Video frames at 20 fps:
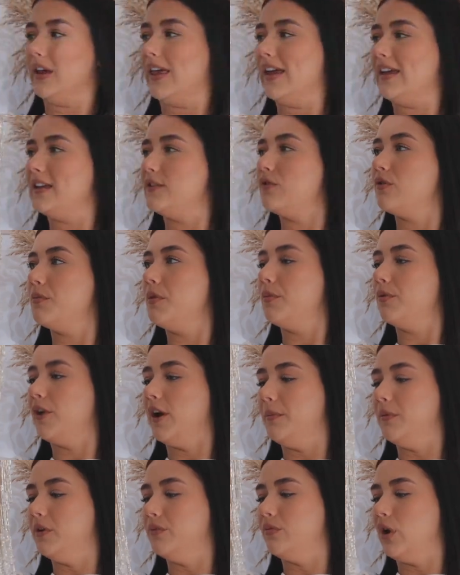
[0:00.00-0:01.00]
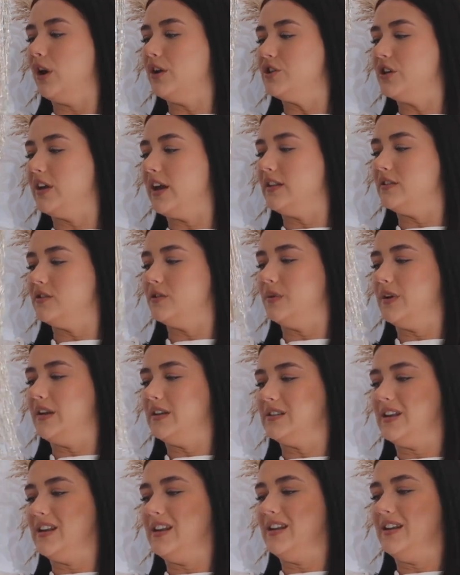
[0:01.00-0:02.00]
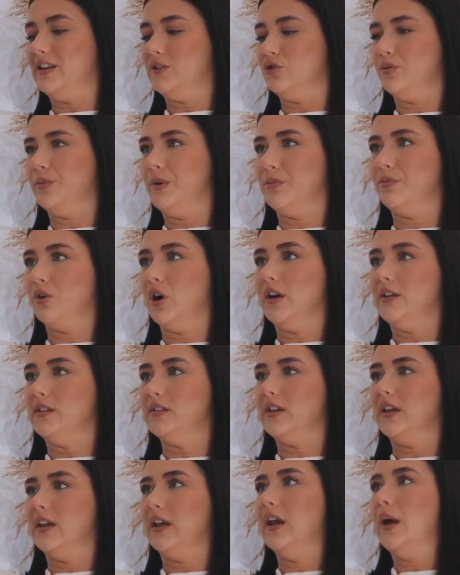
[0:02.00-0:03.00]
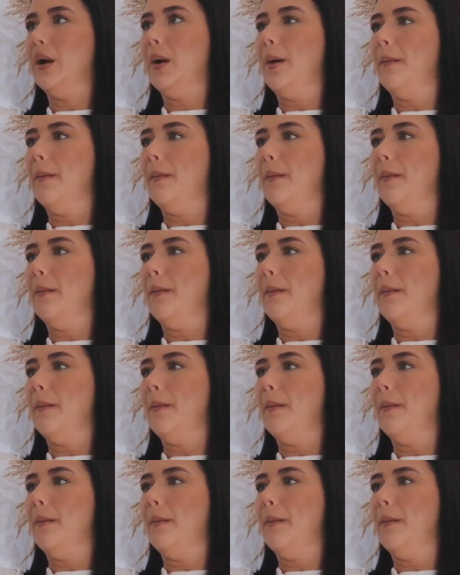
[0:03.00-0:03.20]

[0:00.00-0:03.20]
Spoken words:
It is from the premium range again, so it is a little bit pricey,